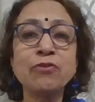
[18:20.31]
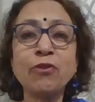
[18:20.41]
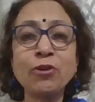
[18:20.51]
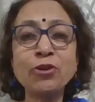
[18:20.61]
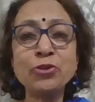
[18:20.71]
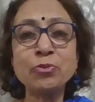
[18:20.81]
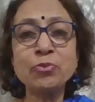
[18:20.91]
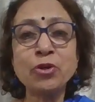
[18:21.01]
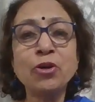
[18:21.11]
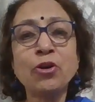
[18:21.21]

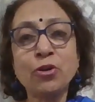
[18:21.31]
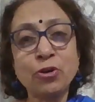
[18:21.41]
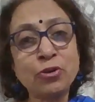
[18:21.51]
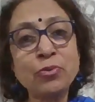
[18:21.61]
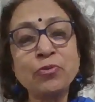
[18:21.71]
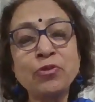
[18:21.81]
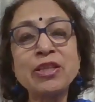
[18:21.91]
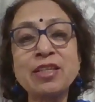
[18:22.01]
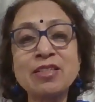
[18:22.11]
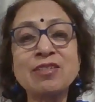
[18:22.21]
volume
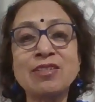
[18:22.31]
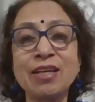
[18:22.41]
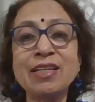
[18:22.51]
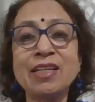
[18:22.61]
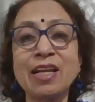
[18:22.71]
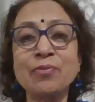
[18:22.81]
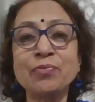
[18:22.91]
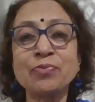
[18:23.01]
with this title,